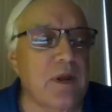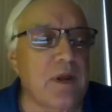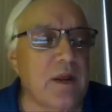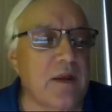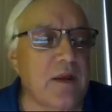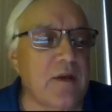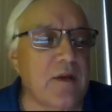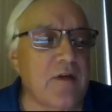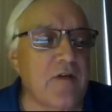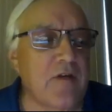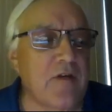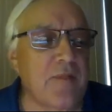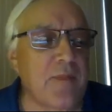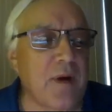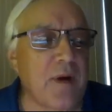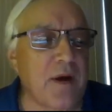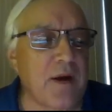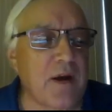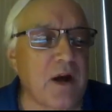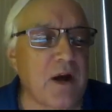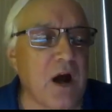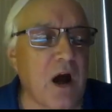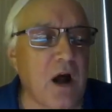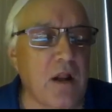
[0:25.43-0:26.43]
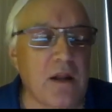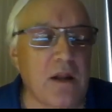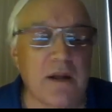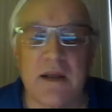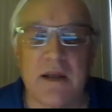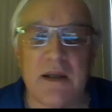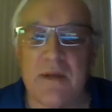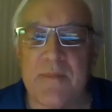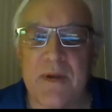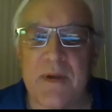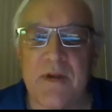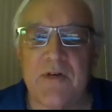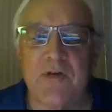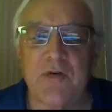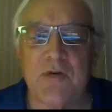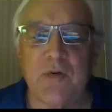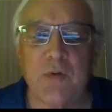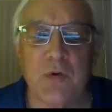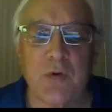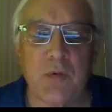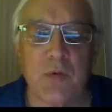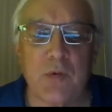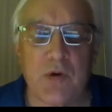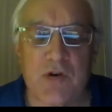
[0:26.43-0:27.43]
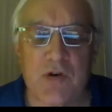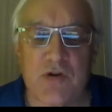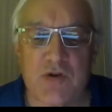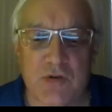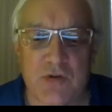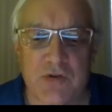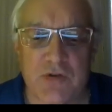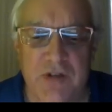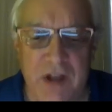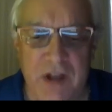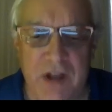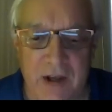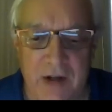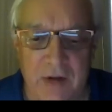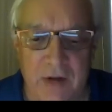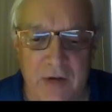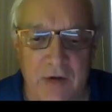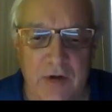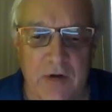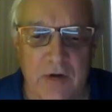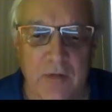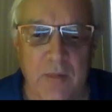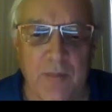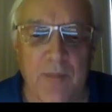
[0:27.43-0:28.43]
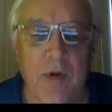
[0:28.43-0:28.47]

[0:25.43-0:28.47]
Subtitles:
is my colleague and mentor, Richard Taylor.